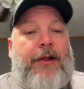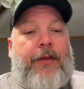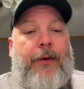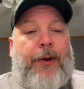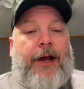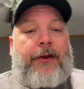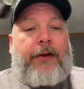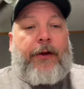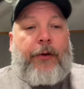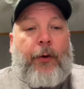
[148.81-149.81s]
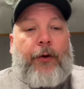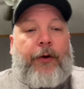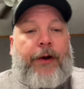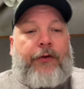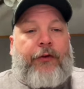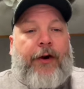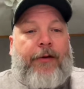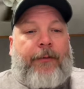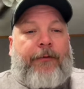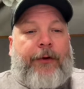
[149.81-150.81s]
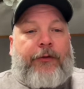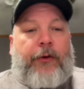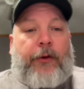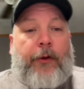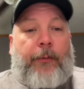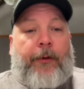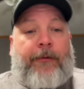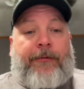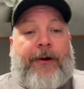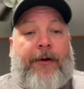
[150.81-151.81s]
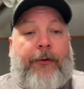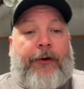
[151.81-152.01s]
Then we got the 1/4 inch drive professional low profile